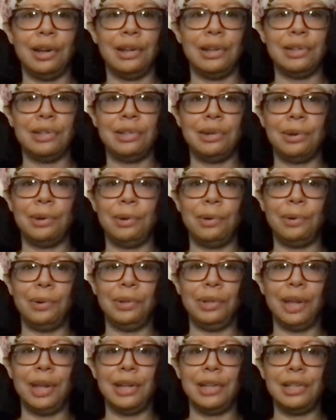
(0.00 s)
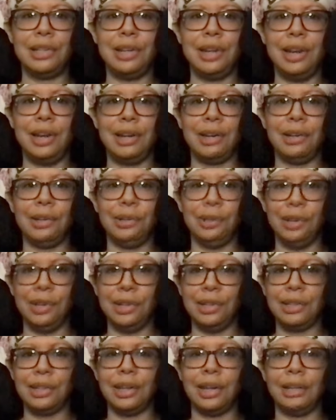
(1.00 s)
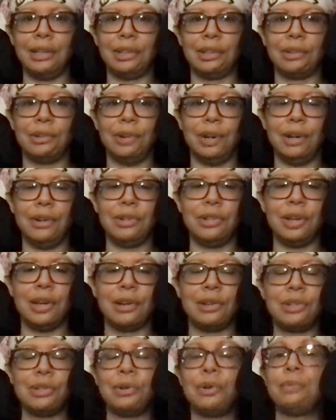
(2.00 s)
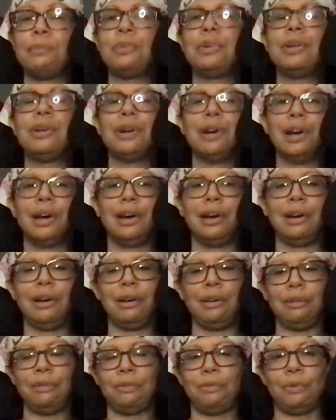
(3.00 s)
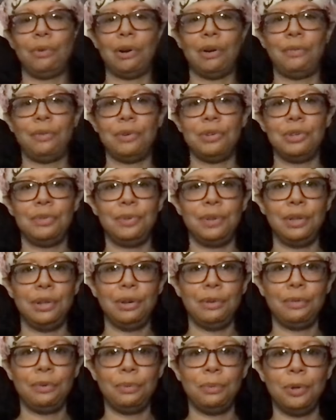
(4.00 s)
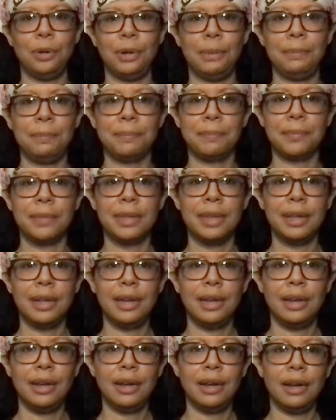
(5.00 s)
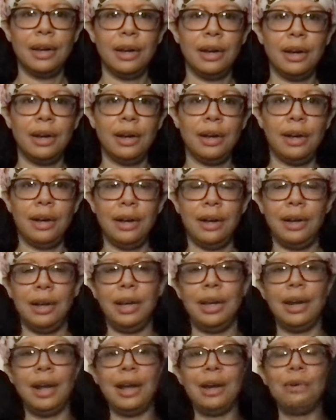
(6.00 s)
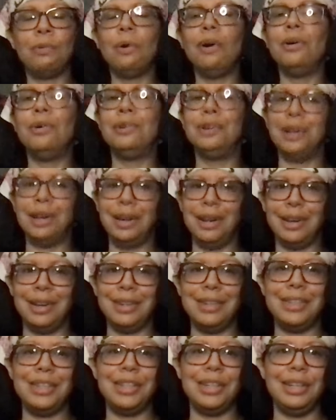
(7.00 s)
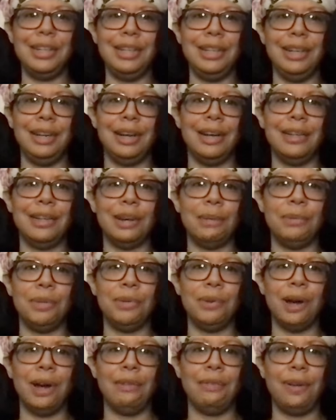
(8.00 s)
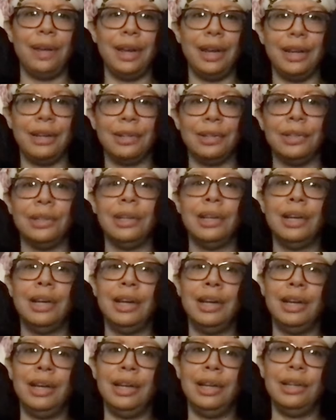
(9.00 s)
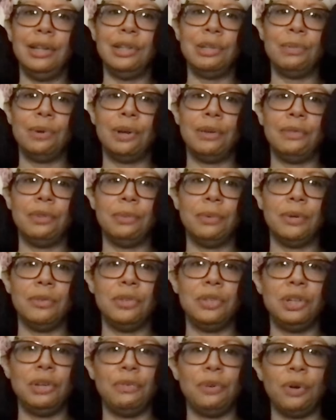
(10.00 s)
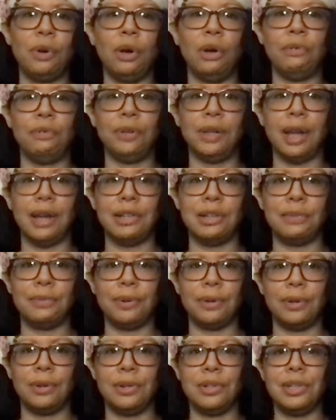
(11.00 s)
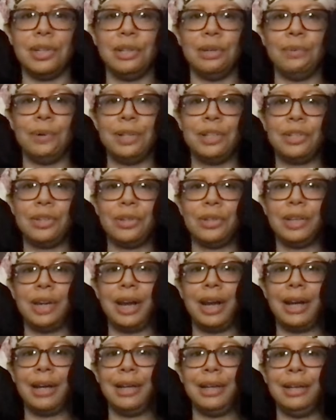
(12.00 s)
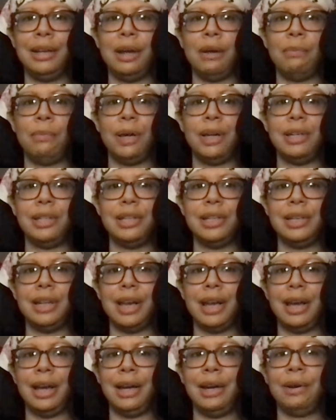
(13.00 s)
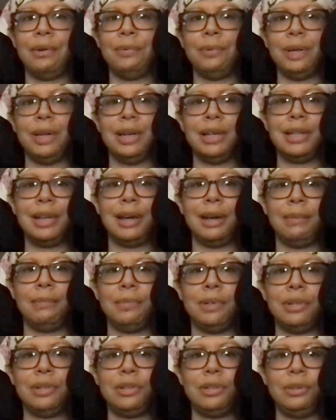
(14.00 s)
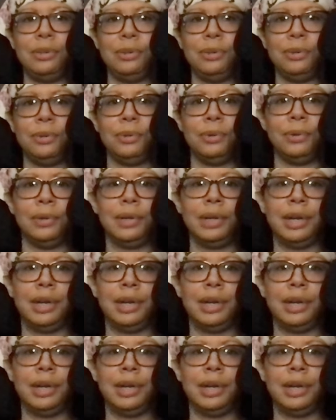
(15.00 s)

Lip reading: So let's take a look at the creator's excerpt for our first video for more. And I quote, G.W.F. Hegel is one of the most difficult philosophers in the Western canon, but today we attempt to